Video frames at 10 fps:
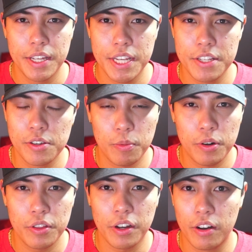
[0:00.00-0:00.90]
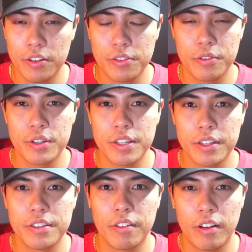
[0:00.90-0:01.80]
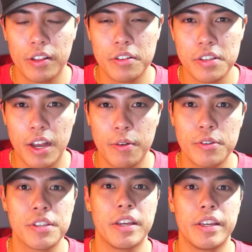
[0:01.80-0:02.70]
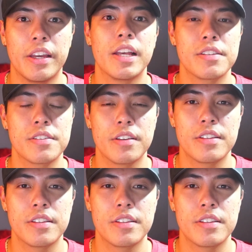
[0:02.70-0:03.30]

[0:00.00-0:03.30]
is it worth $160? I would say yes.